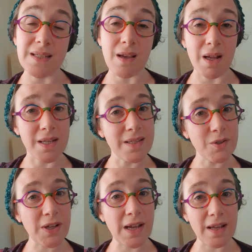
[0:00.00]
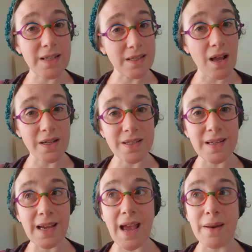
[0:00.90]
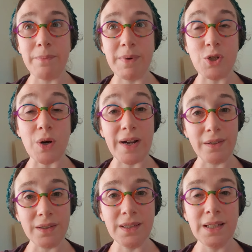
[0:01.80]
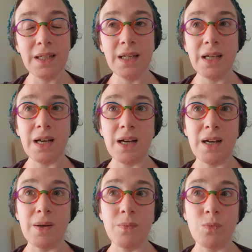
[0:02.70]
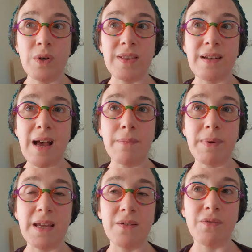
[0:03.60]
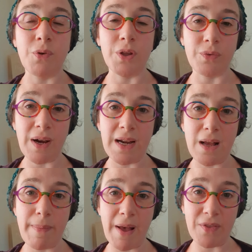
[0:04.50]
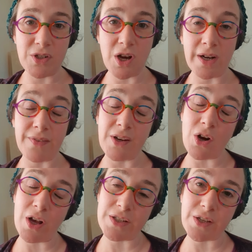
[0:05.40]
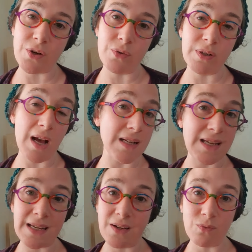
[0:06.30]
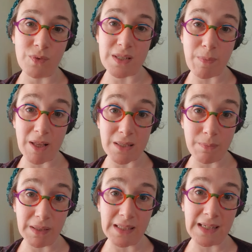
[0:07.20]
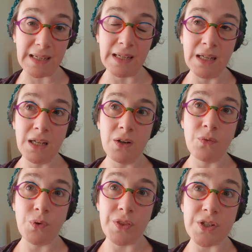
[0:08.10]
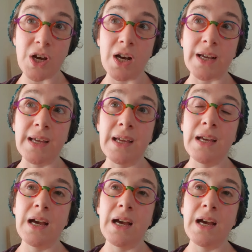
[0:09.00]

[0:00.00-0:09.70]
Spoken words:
dishonesty and betrayal with not being forthright about the dog, and then also not taking responsibility for the dog.